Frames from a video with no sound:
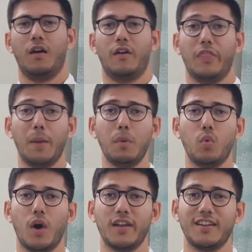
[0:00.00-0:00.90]
Number
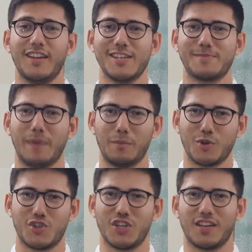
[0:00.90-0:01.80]
1 is
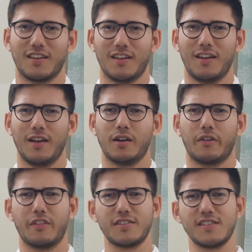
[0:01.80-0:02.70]
MemoG.
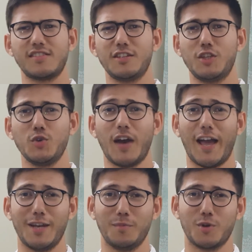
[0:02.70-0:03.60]
Now this is the new
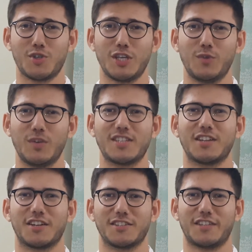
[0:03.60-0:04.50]
MemoG with
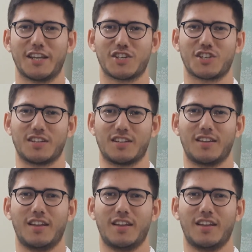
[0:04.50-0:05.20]
tongue detection.